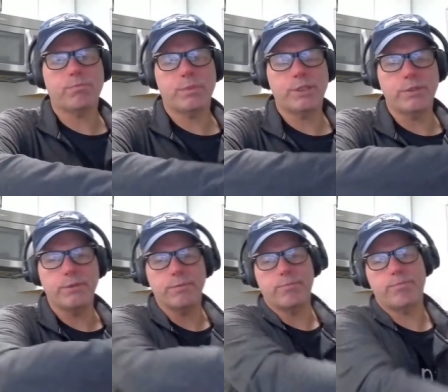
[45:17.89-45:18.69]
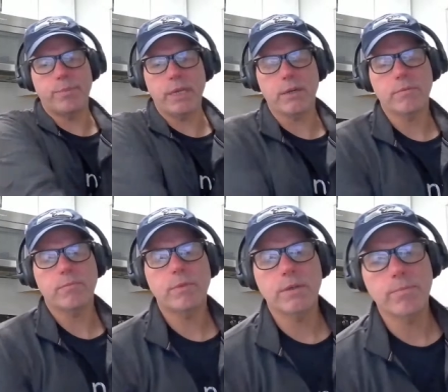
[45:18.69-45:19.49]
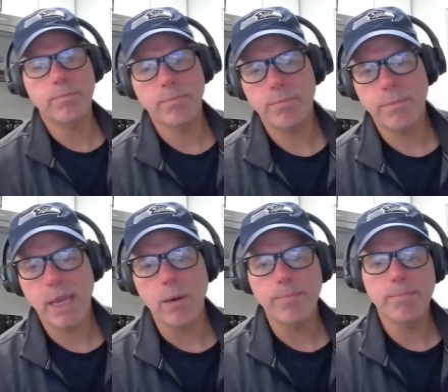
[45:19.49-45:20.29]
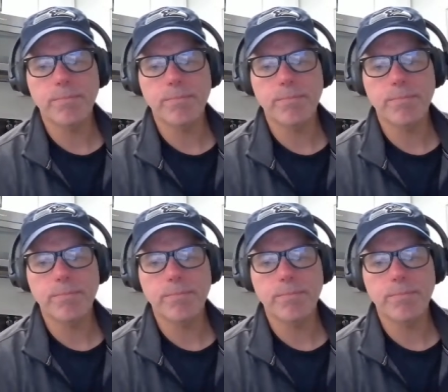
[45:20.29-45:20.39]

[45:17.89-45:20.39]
to to help